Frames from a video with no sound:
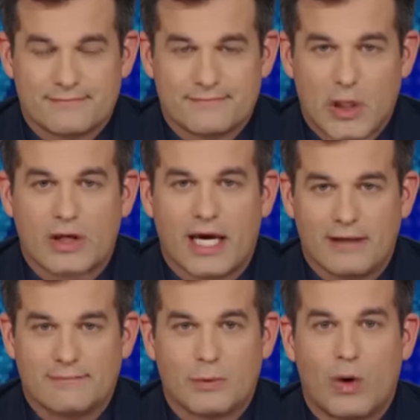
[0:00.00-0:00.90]

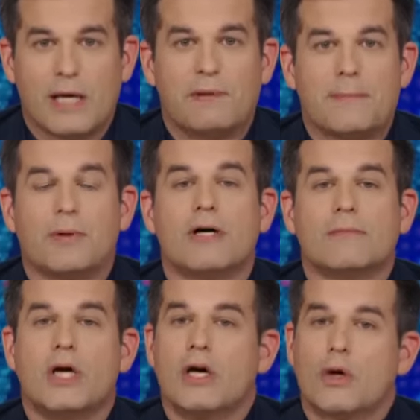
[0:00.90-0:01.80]
Okay, white
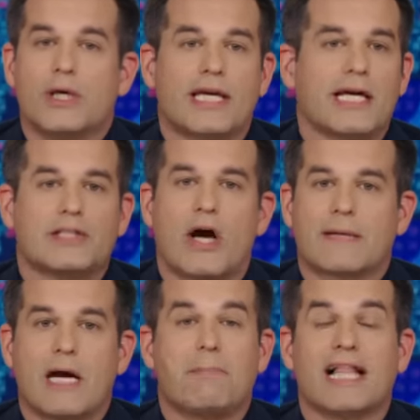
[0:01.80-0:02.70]
people, we can't talk
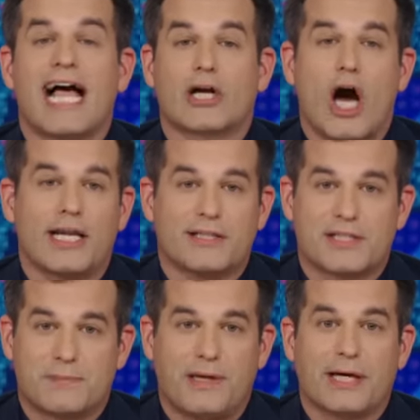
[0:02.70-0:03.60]
about black
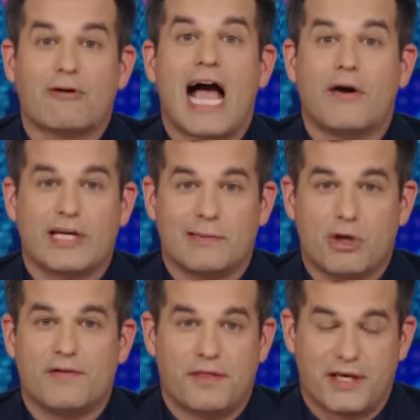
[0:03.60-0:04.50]
audiences being rowdy in
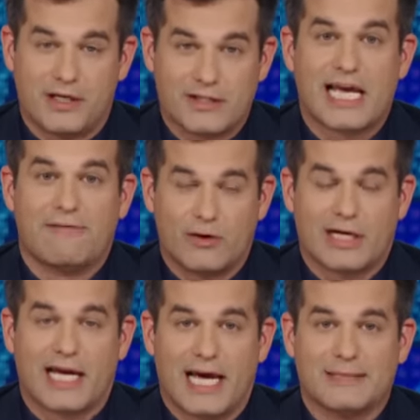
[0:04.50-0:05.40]
movie theaters ever
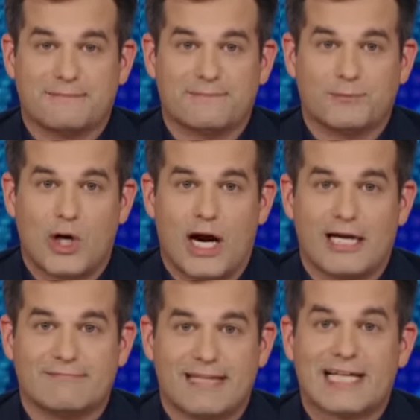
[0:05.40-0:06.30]
again. All
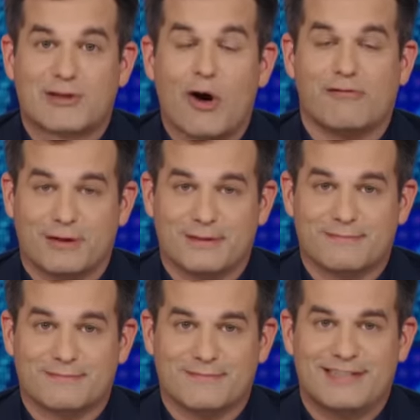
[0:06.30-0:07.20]
right, that's
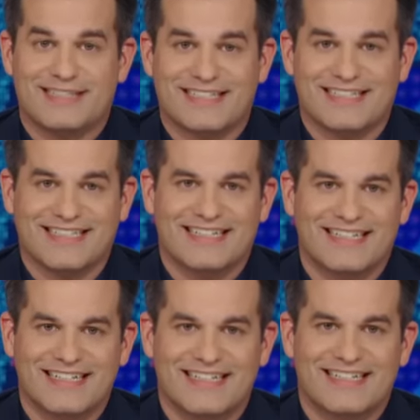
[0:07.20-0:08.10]

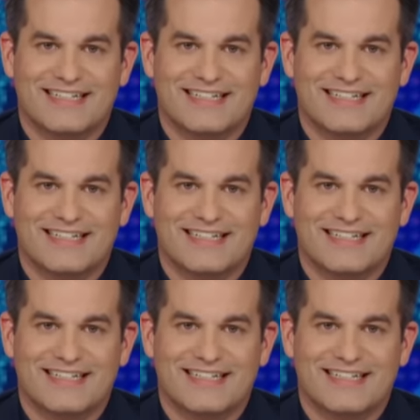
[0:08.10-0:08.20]
over.